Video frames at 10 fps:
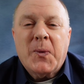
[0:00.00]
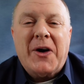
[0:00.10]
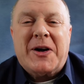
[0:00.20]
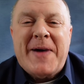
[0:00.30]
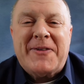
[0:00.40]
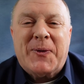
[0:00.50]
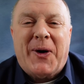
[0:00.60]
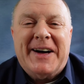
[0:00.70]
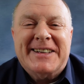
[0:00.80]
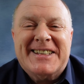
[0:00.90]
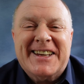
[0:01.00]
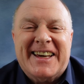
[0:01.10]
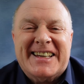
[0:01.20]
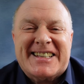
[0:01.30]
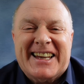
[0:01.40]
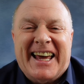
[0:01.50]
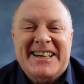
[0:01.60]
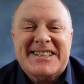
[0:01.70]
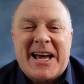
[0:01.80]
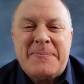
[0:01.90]
Welcome everyone to this
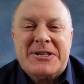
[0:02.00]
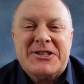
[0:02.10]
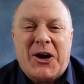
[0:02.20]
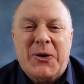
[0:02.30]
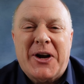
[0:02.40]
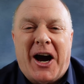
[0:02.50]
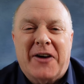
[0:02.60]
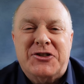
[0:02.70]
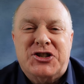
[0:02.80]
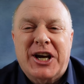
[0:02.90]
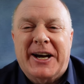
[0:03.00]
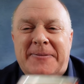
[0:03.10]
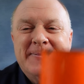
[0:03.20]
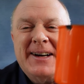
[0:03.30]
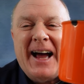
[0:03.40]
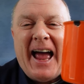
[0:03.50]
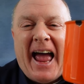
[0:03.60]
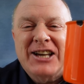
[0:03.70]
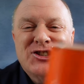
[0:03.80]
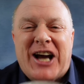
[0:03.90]
latest episode of Jim
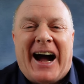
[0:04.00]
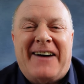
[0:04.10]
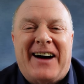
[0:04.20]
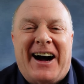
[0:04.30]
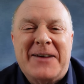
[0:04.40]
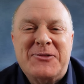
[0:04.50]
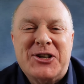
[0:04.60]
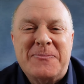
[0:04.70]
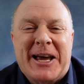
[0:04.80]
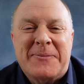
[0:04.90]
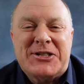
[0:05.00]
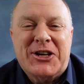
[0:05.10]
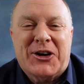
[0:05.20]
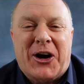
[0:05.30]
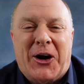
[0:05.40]
and Java. I'm Jim Dempsey, your